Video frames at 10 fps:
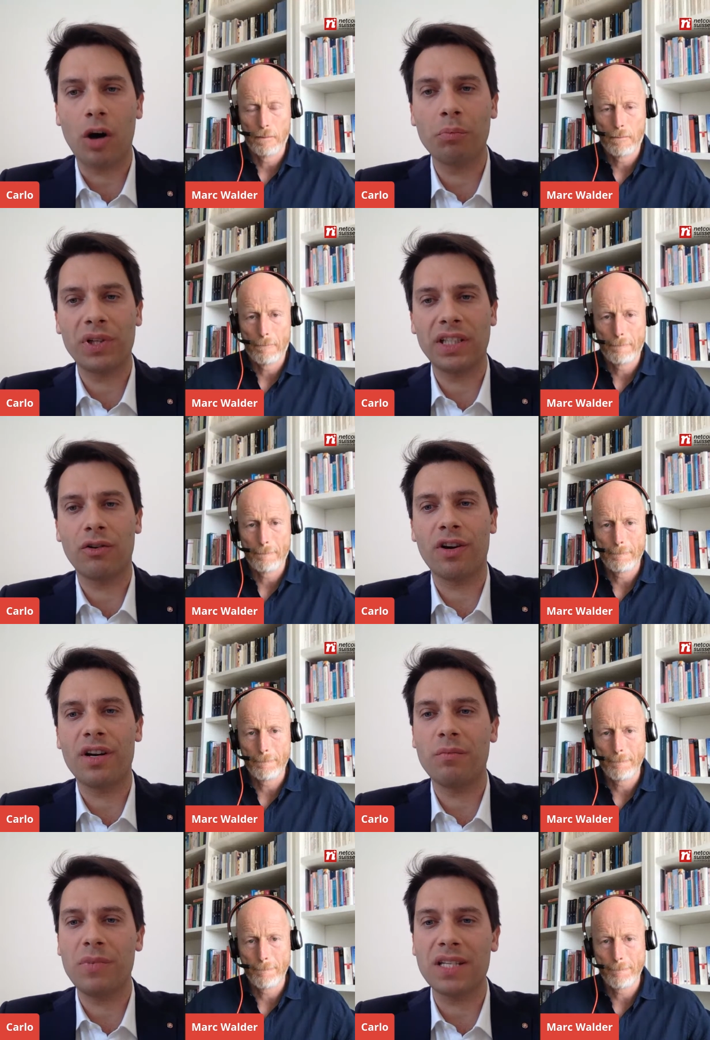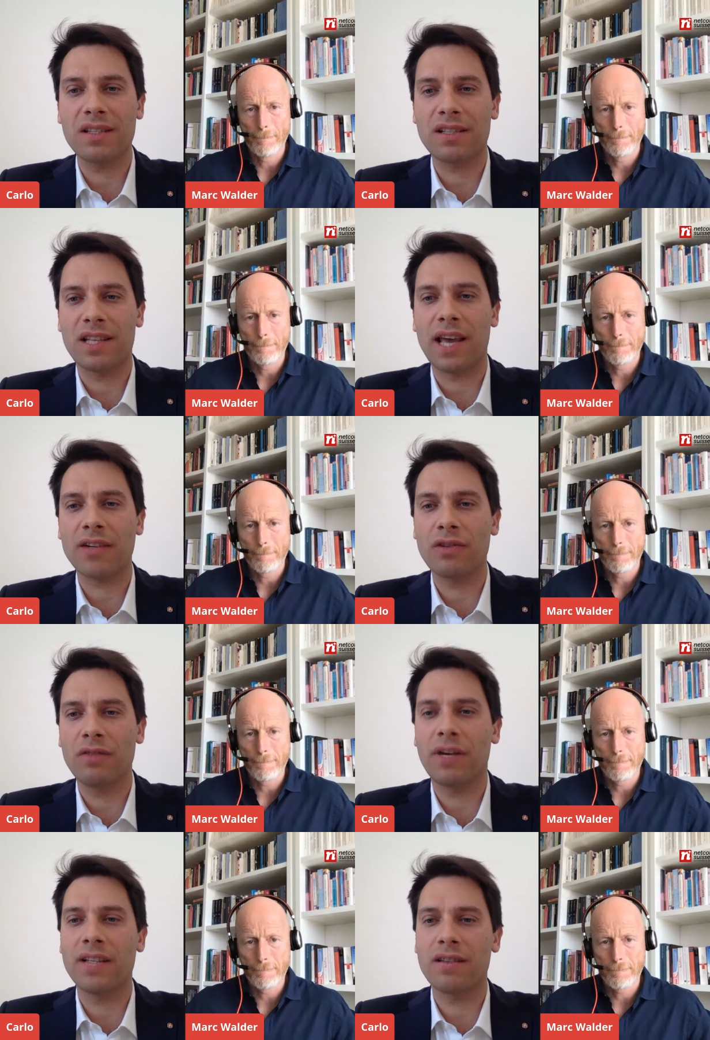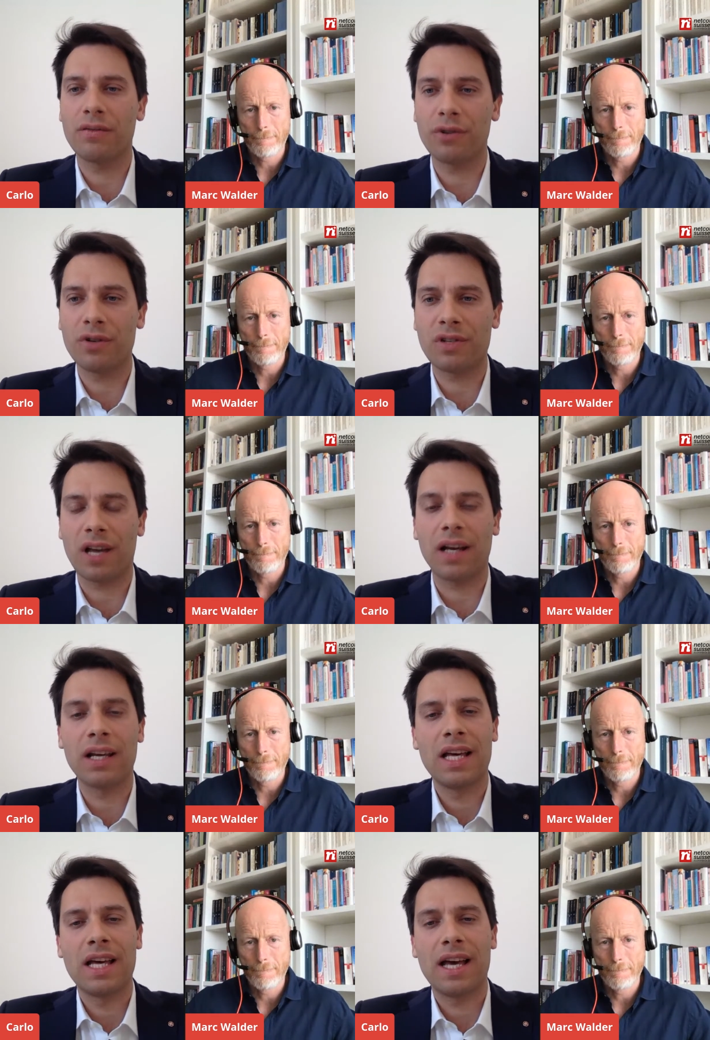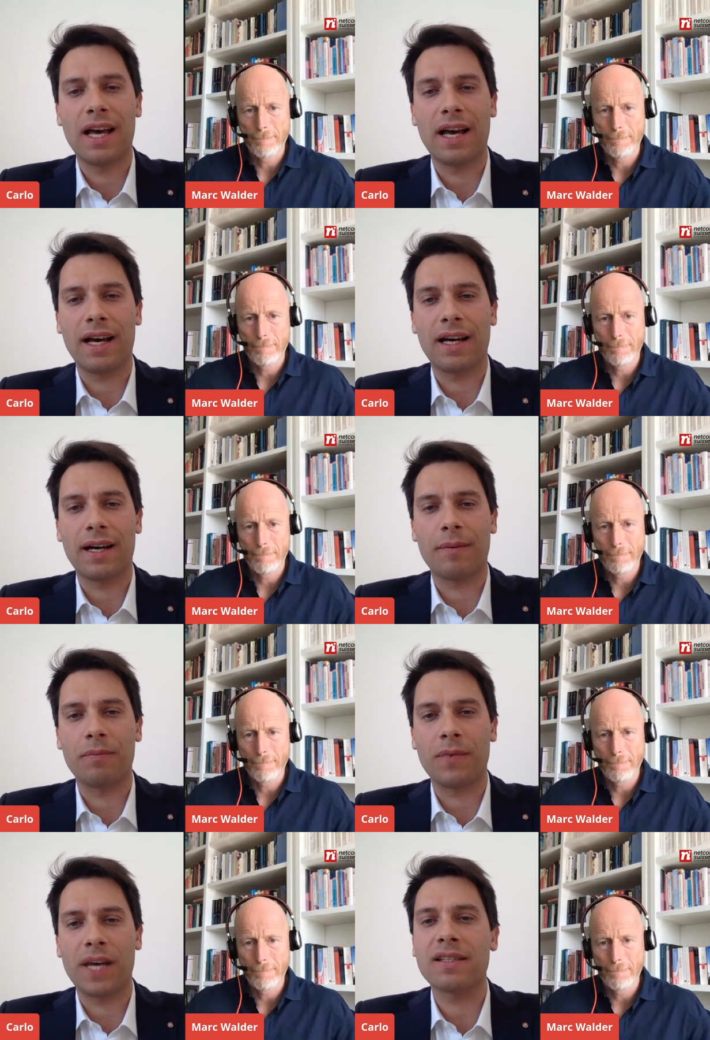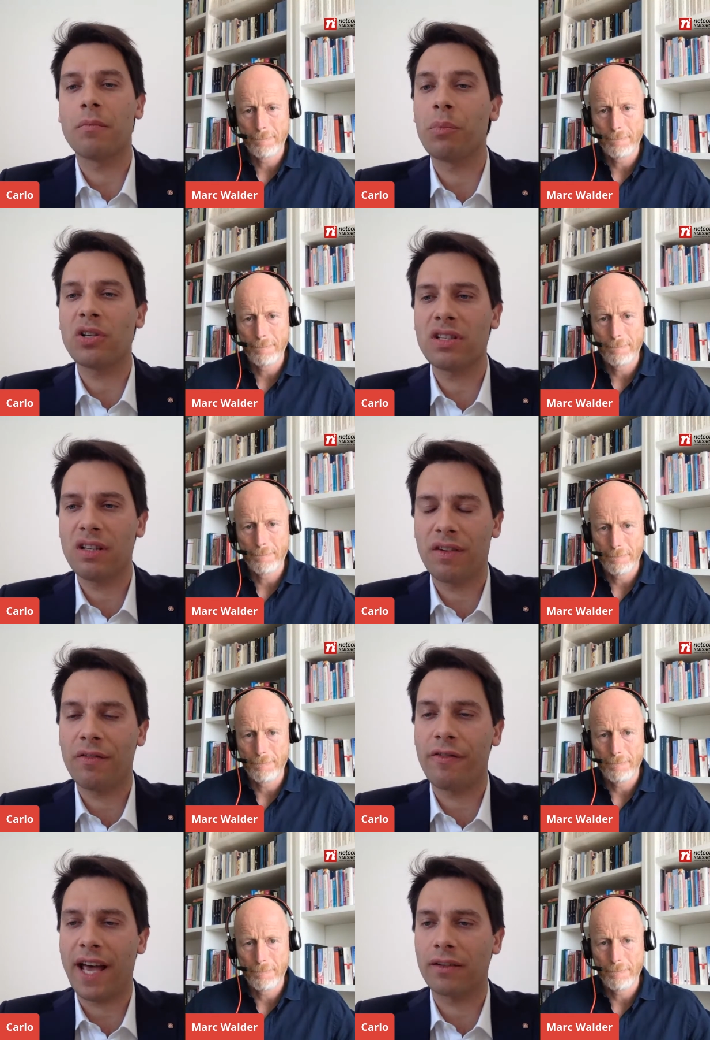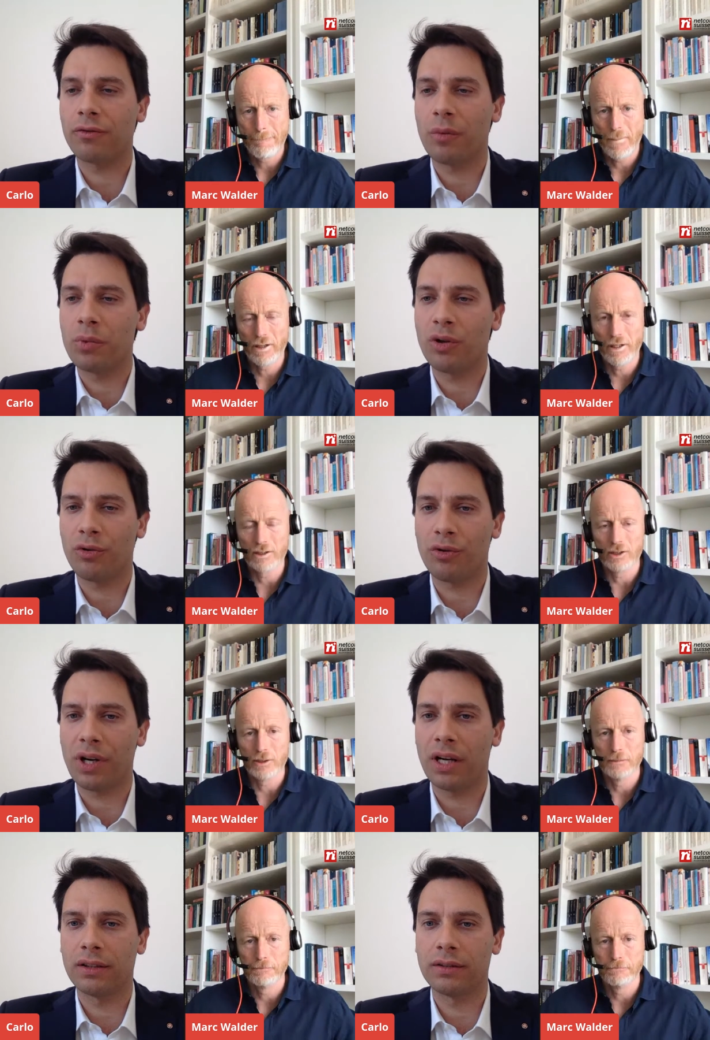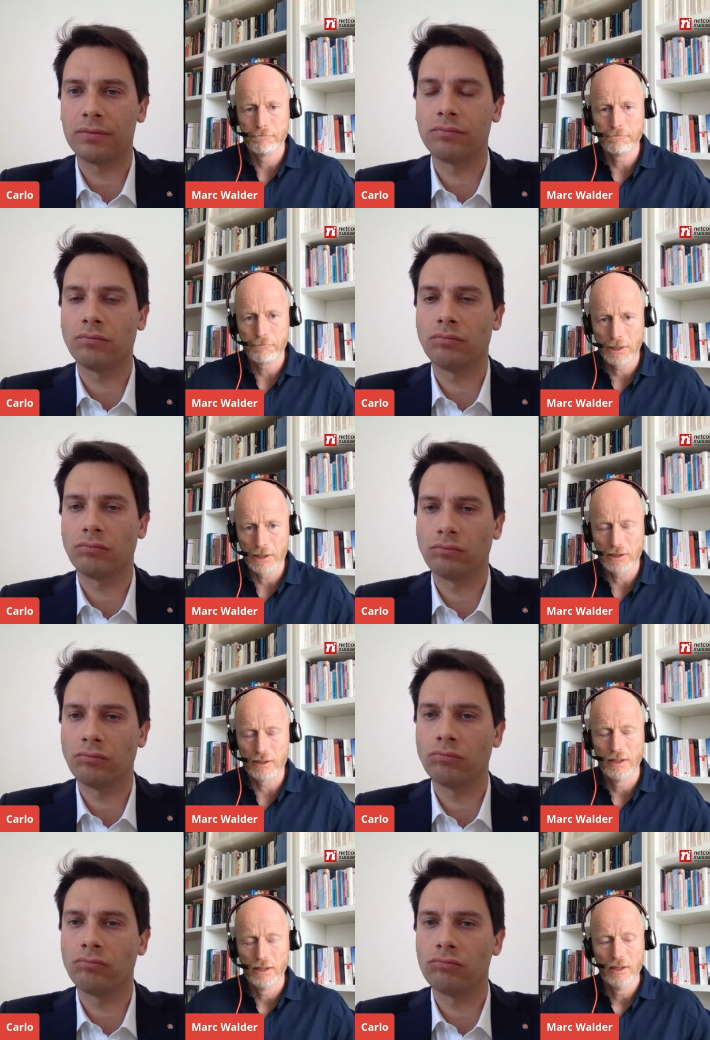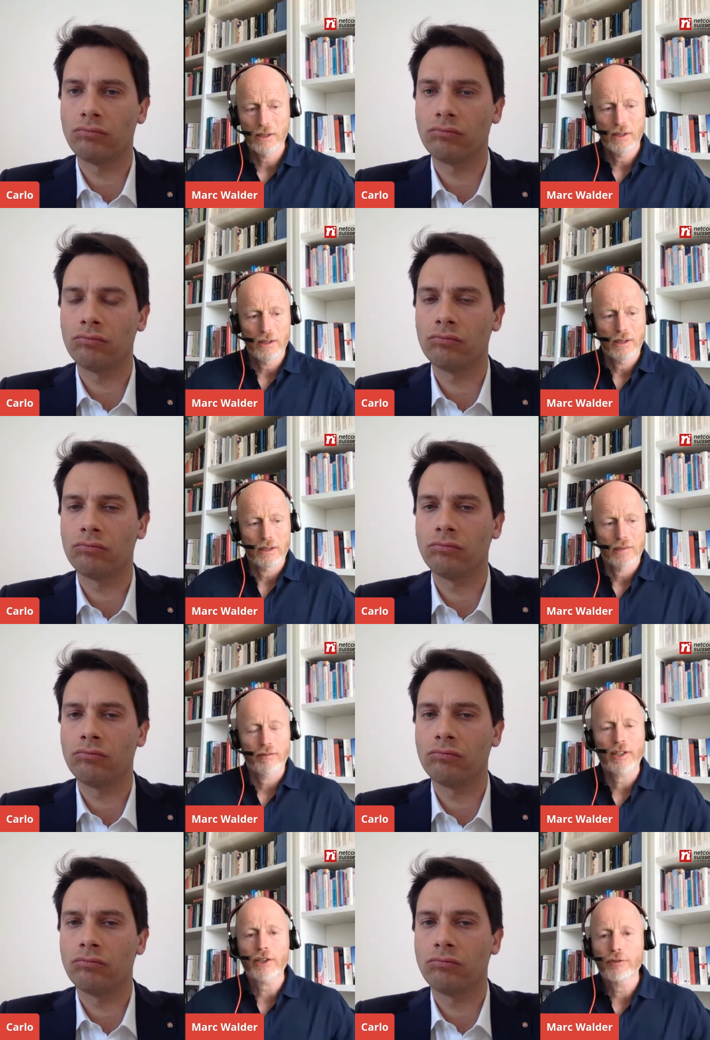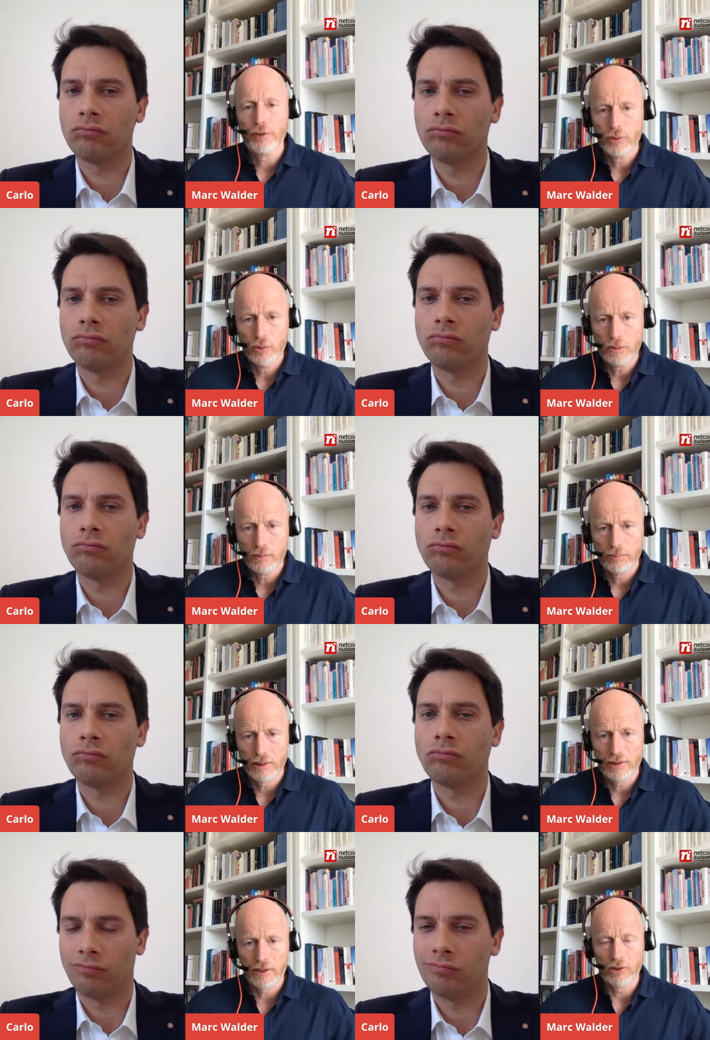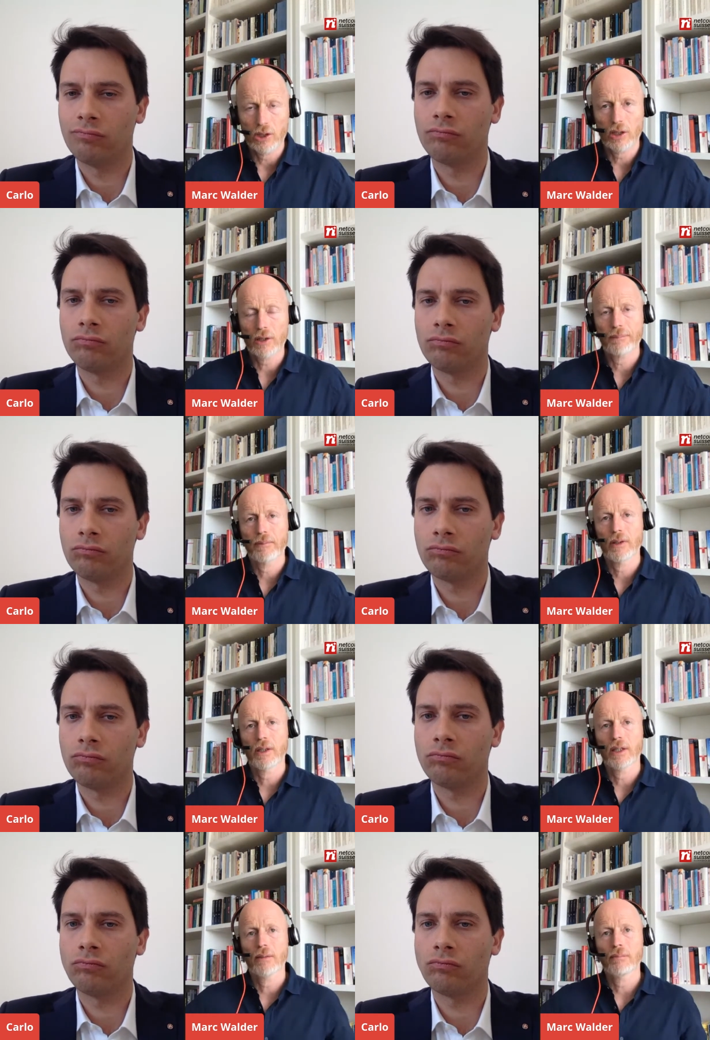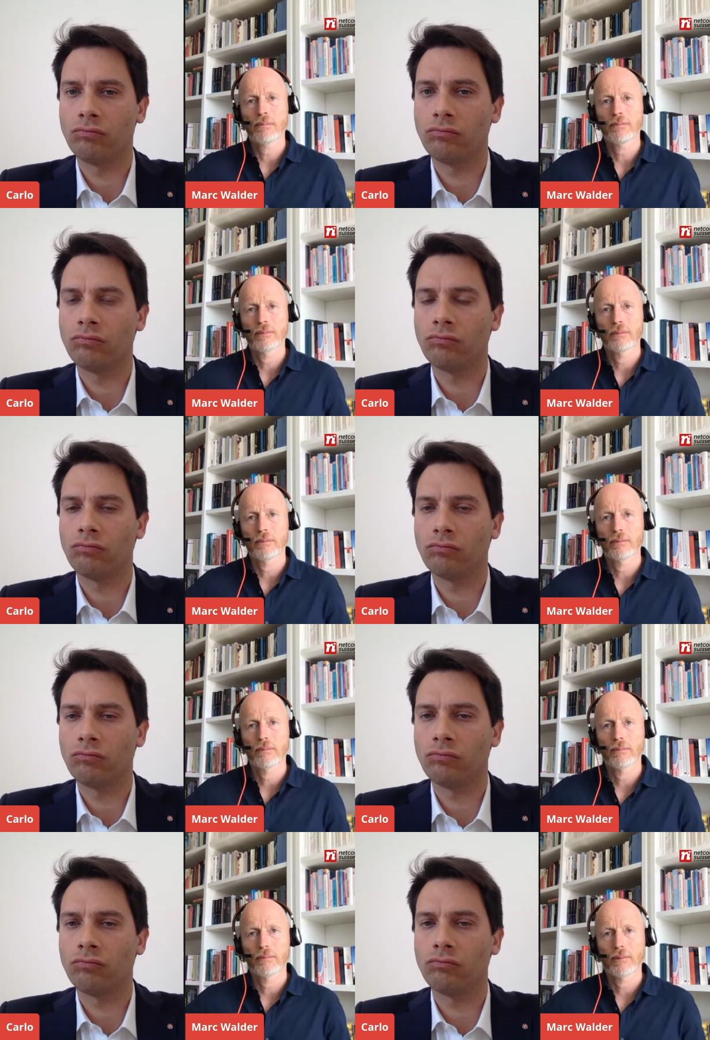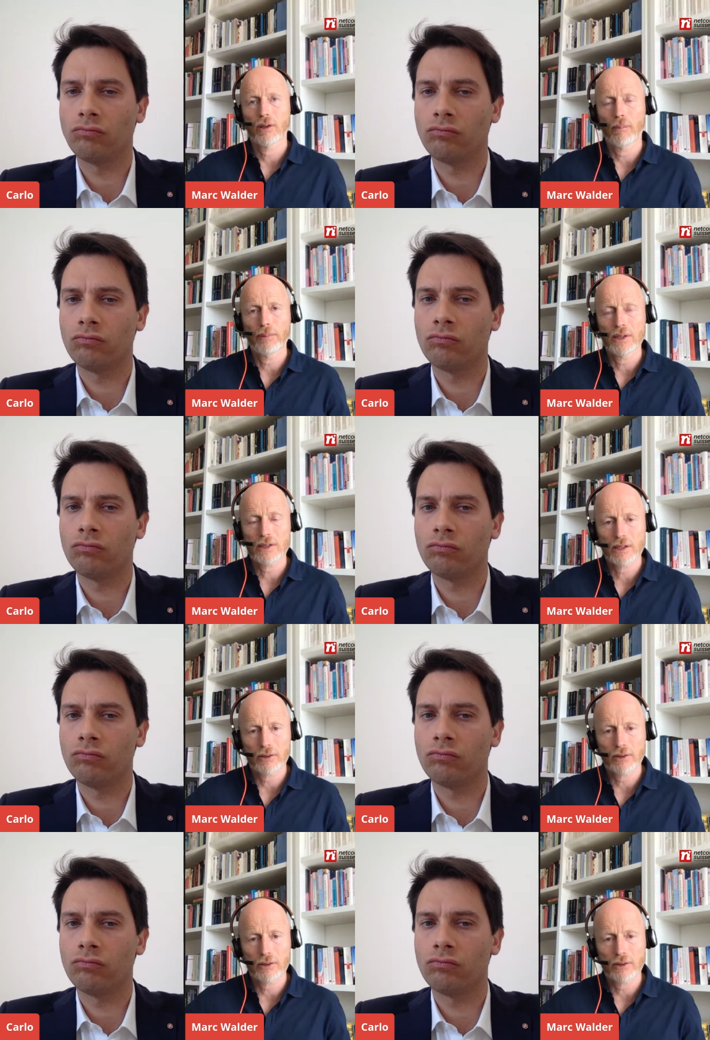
Speaker 1: company or any business that actually vice versa um, as some positive effect from yes
Speaker 2: COVID. yes very few but there are um, companies that